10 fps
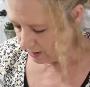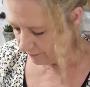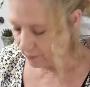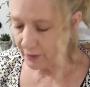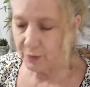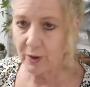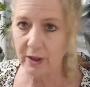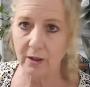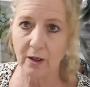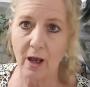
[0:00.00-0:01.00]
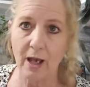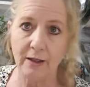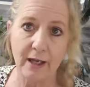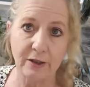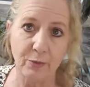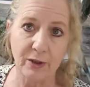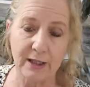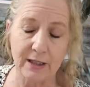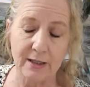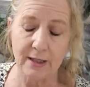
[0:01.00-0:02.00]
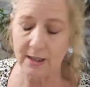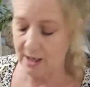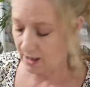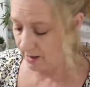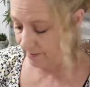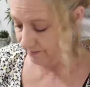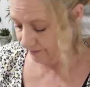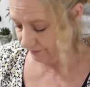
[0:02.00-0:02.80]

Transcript: Of course, I like to put these in a